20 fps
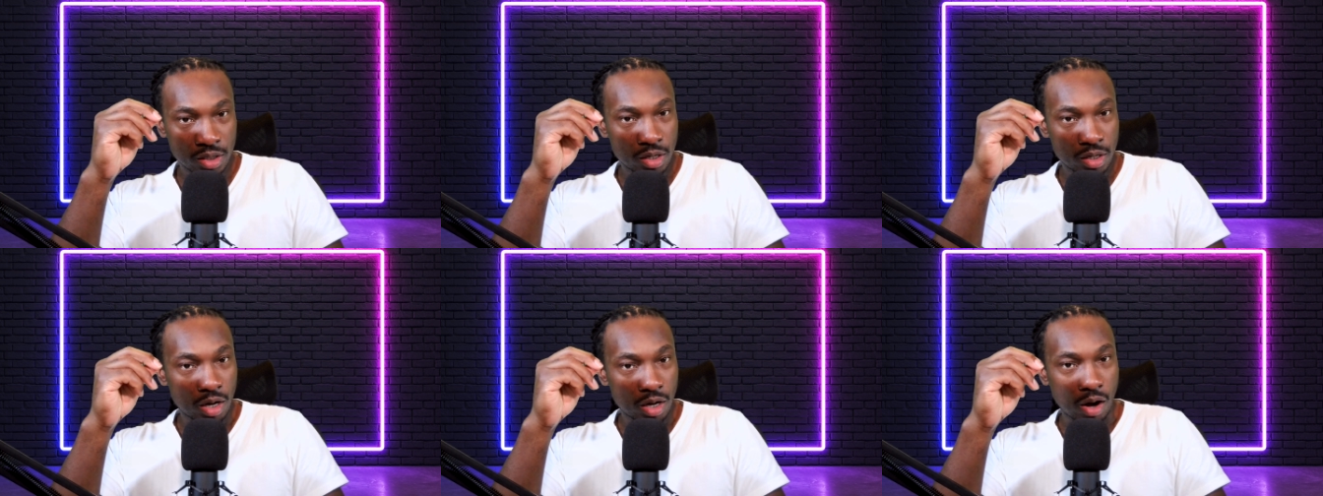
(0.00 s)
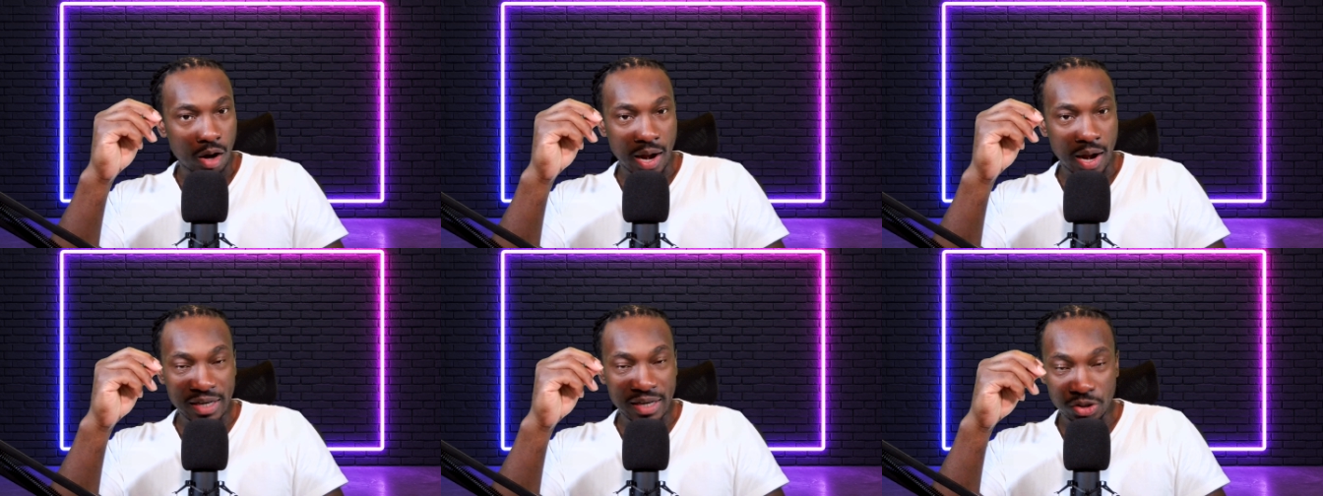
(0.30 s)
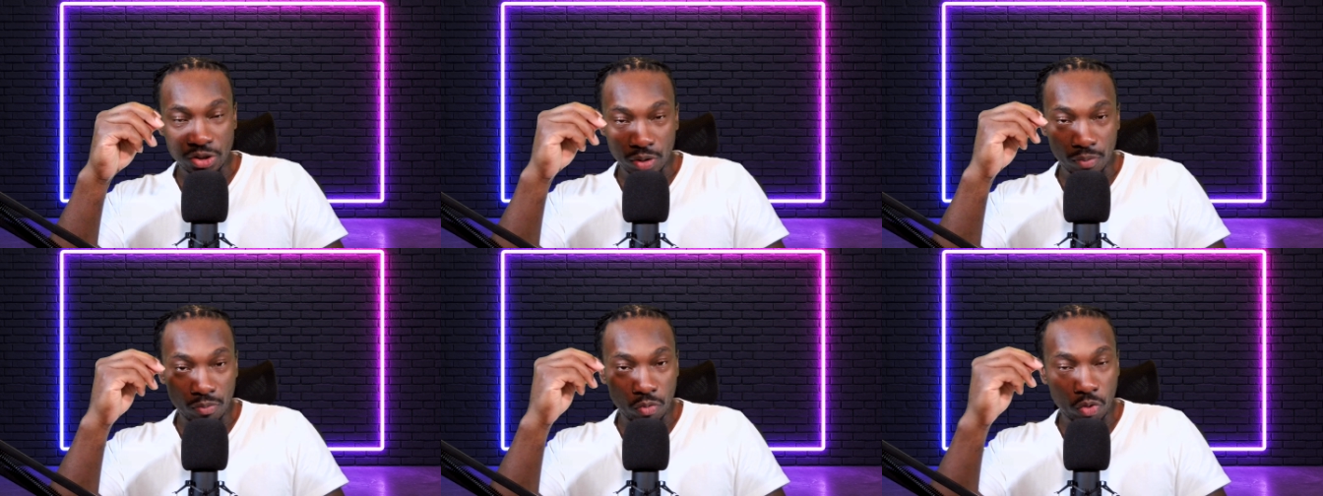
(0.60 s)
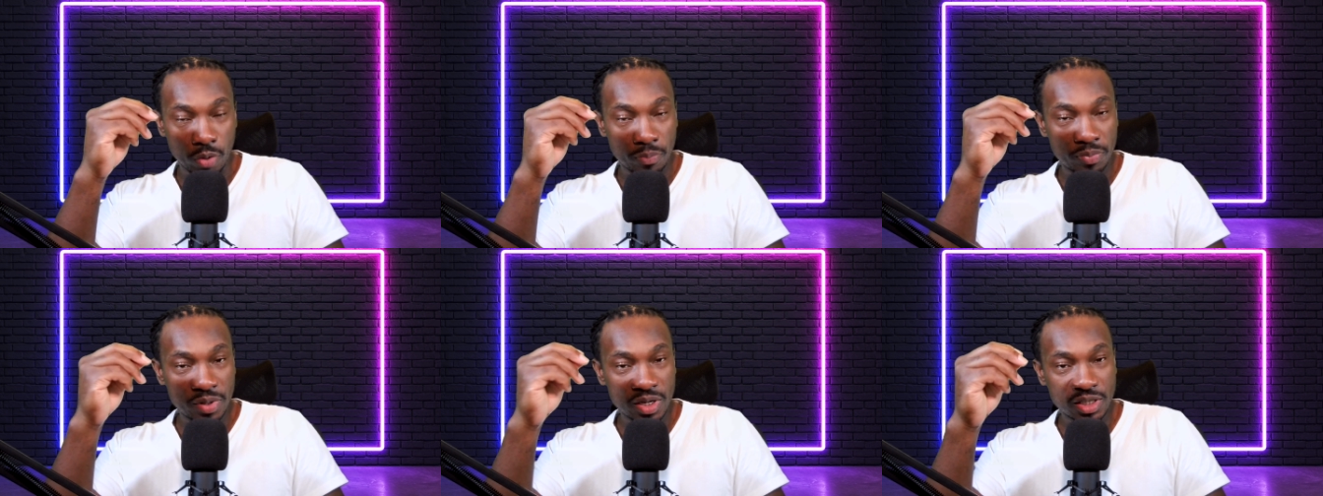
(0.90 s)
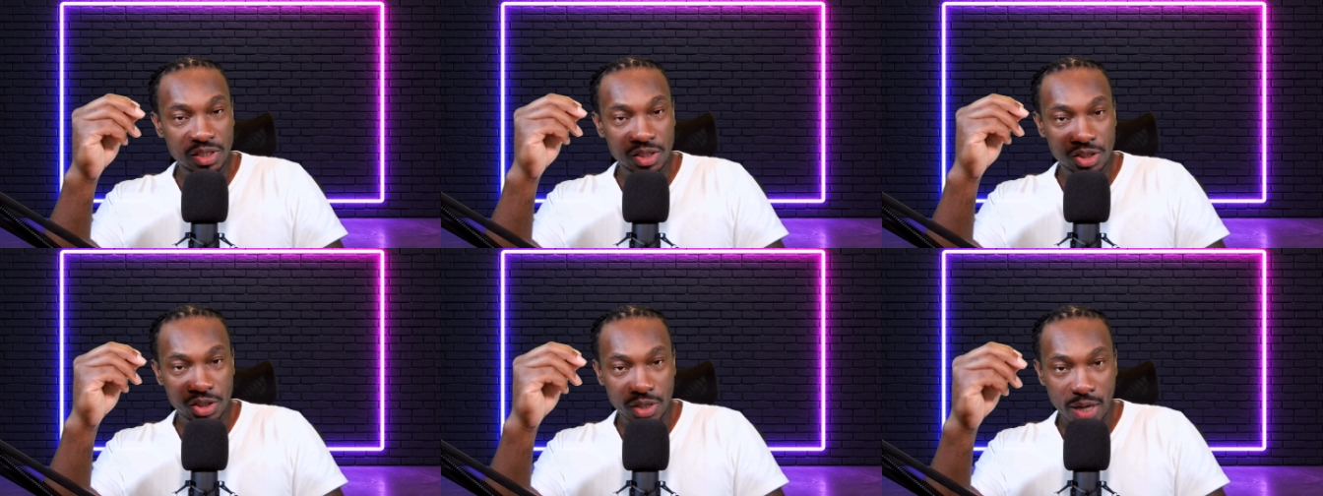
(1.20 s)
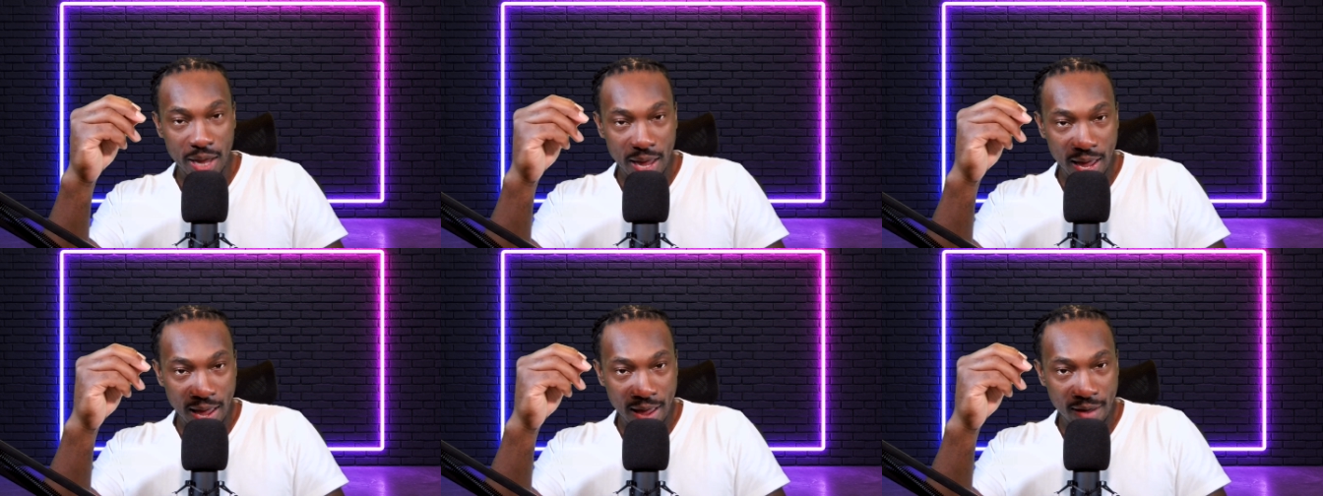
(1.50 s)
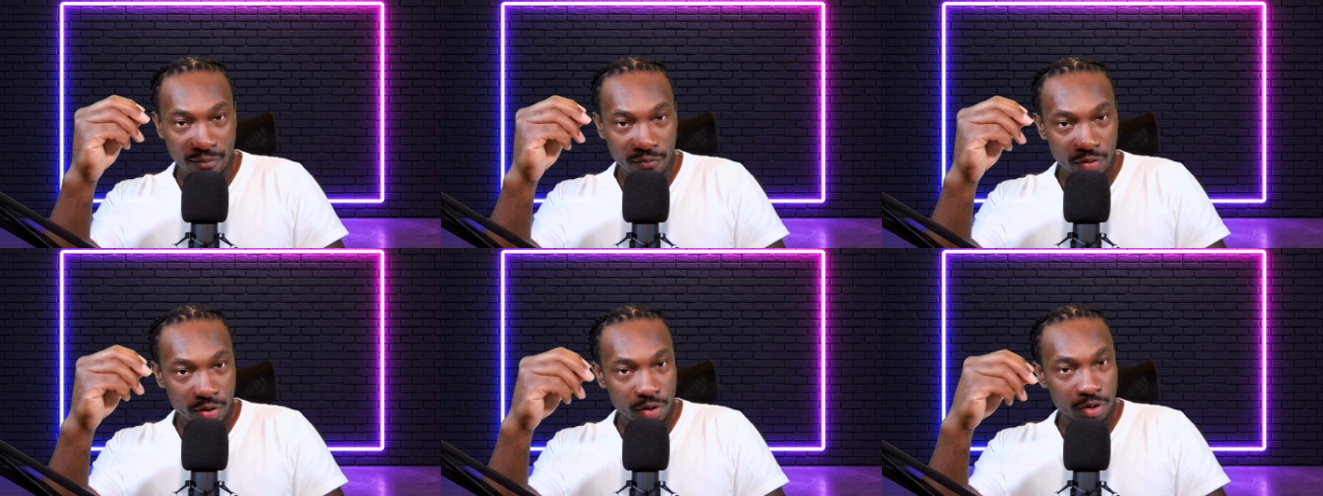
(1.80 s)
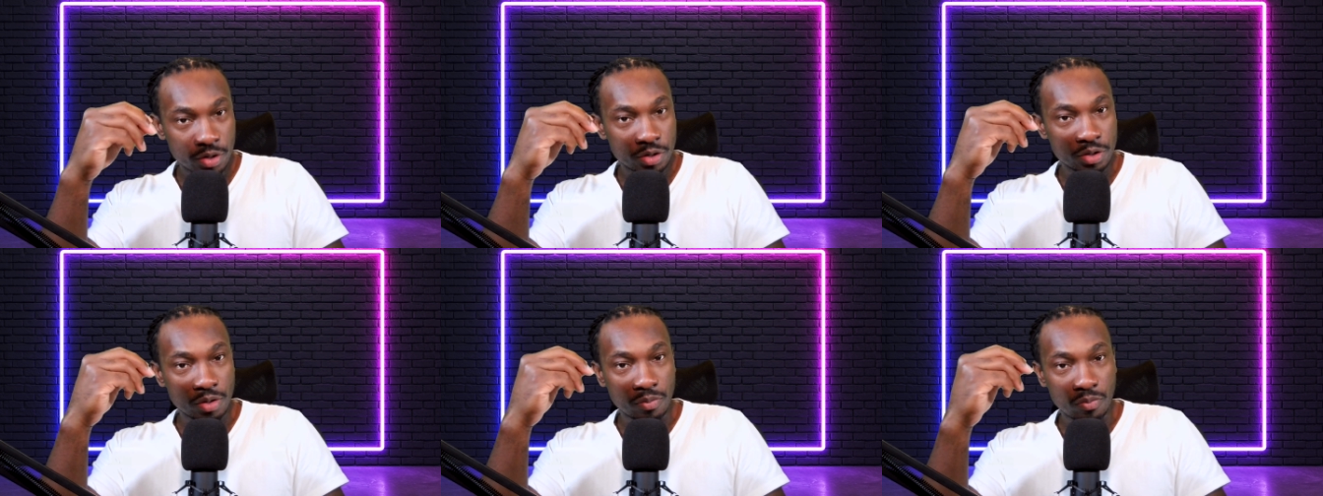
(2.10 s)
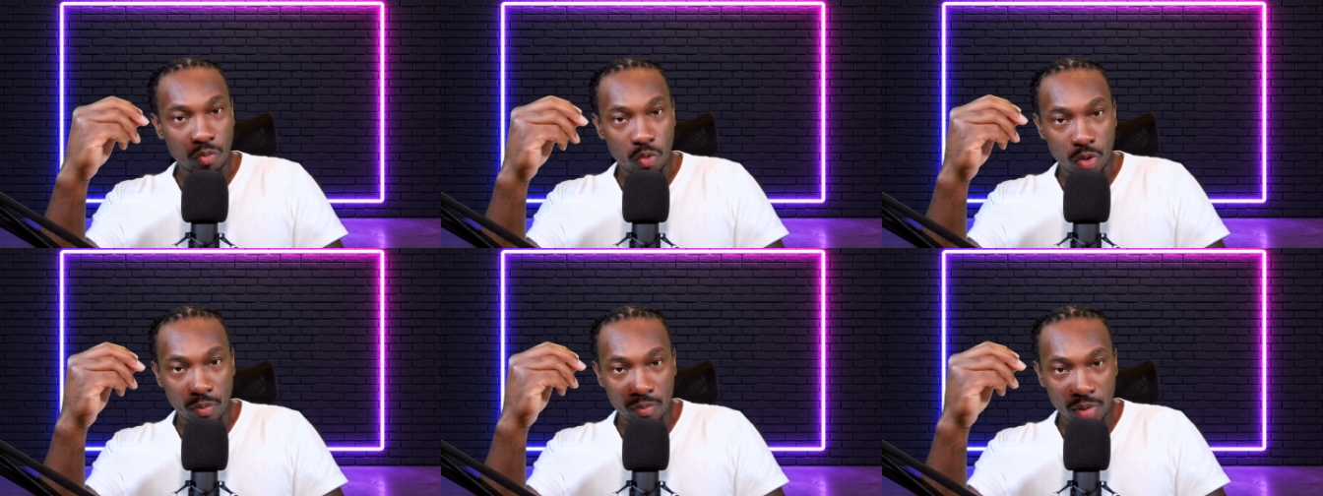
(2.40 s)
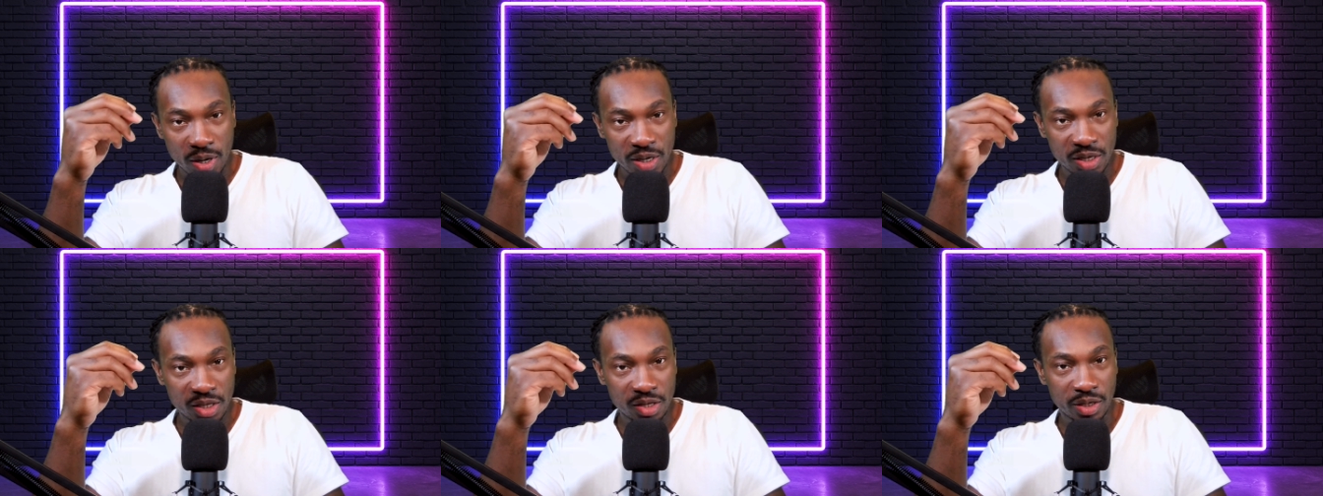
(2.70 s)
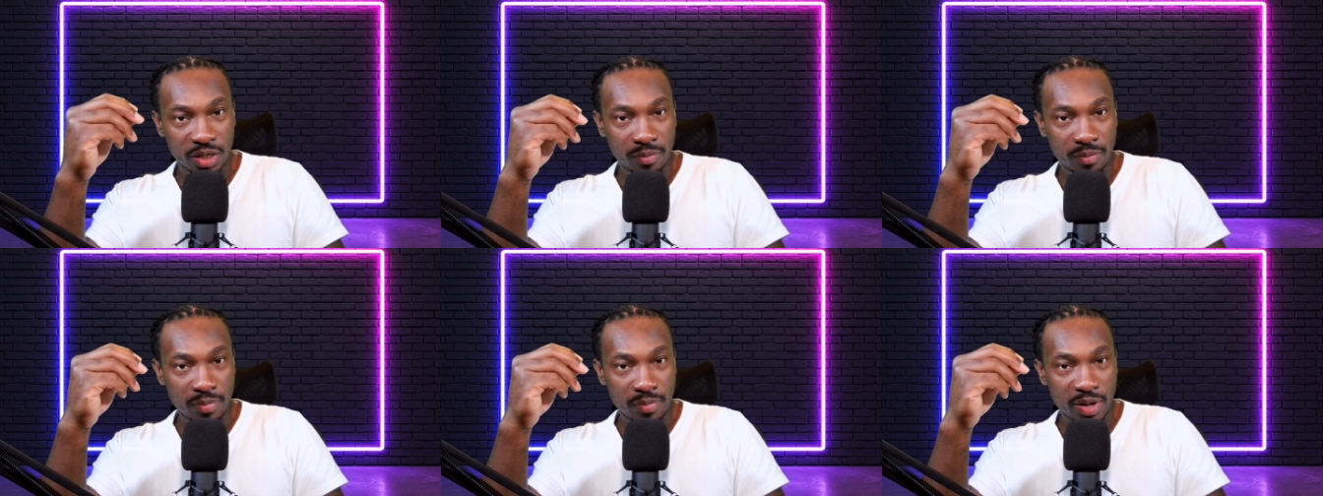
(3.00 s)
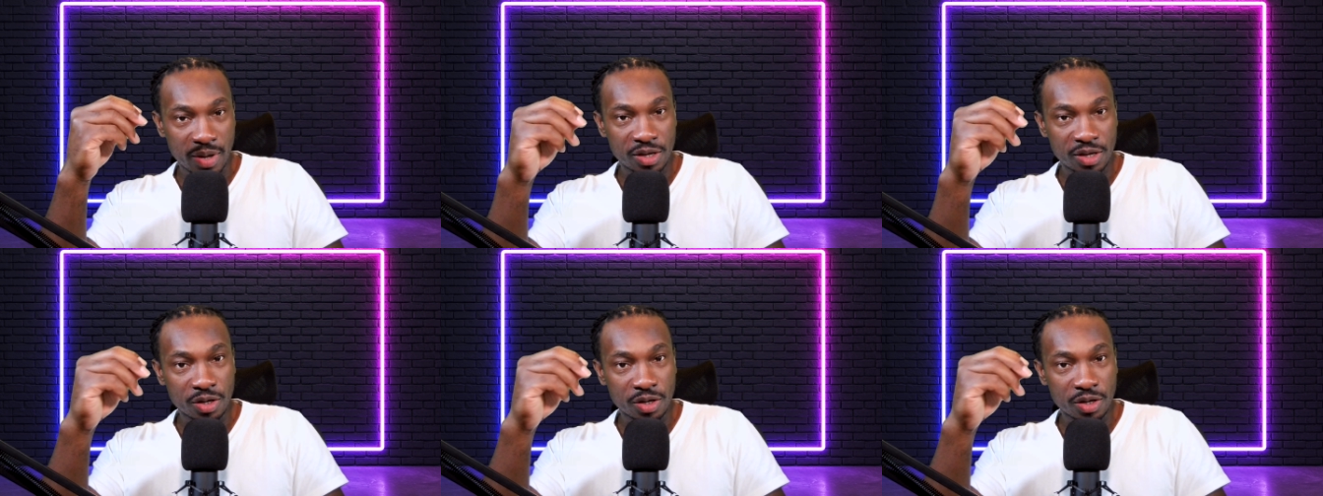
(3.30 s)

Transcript: All right, so the more pieces you have, the more money you can make.